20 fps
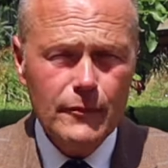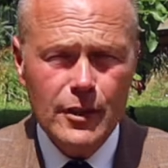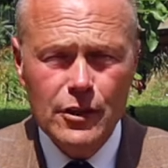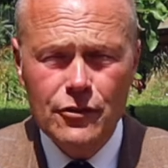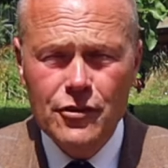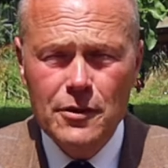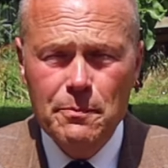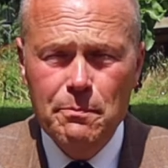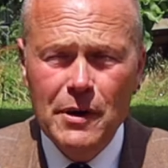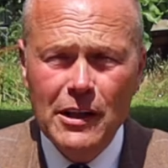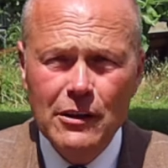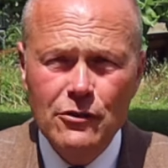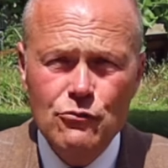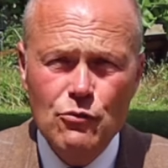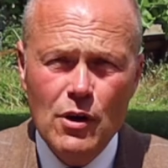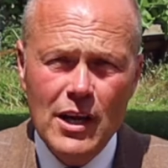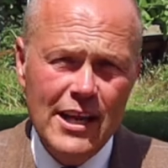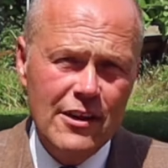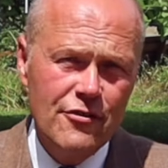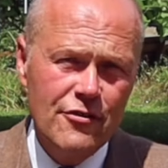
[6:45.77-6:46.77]
She builds
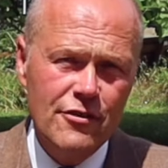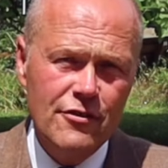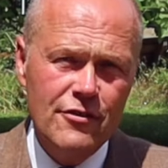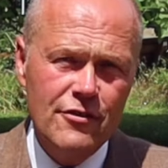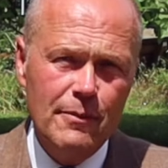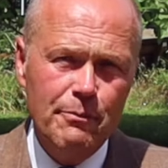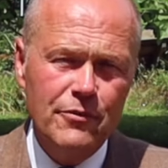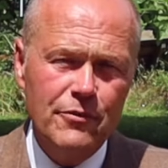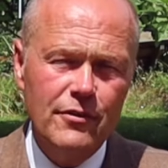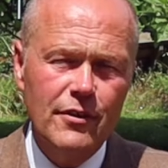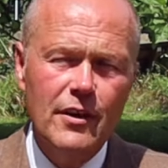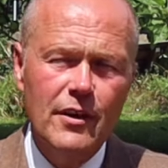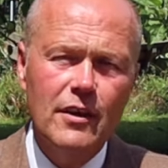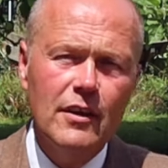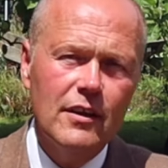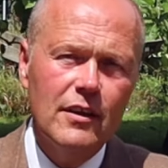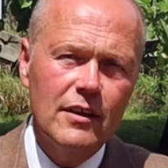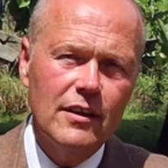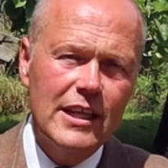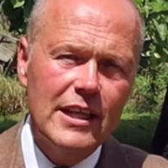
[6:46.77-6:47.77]
relationships.
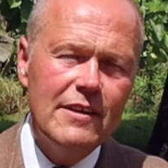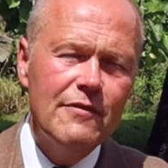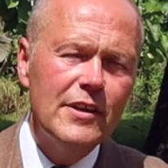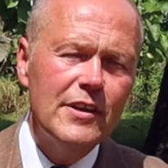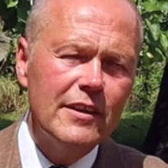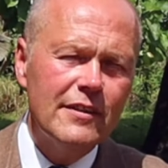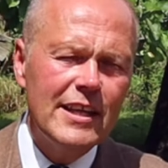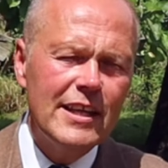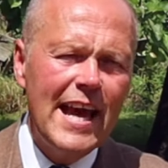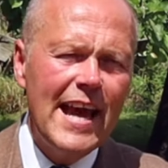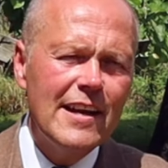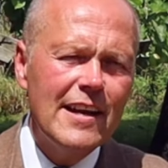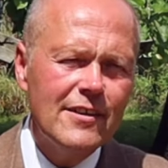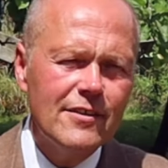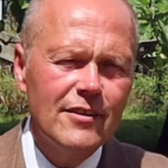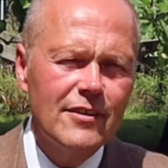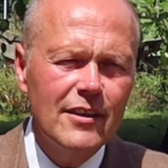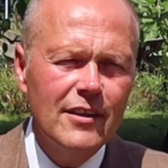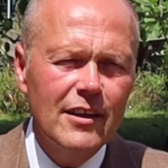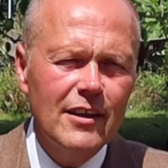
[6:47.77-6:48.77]
Even at the
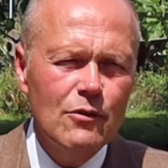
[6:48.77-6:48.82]
end,